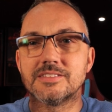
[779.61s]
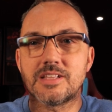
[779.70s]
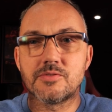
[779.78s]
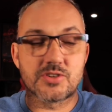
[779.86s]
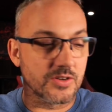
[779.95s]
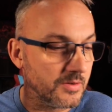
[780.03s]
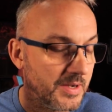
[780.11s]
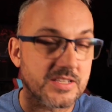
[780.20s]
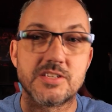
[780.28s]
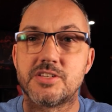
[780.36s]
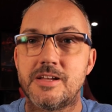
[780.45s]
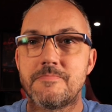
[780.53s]
Don't shoot the
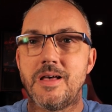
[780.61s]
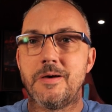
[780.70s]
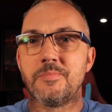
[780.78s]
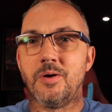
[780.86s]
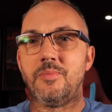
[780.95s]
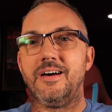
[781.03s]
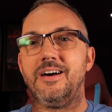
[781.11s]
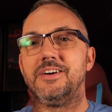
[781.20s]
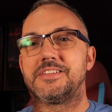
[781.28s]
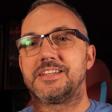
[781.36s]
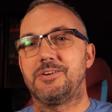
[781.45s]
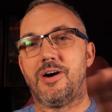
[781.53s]
messenger. Not my
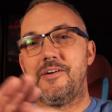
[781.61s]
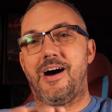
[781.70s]
article.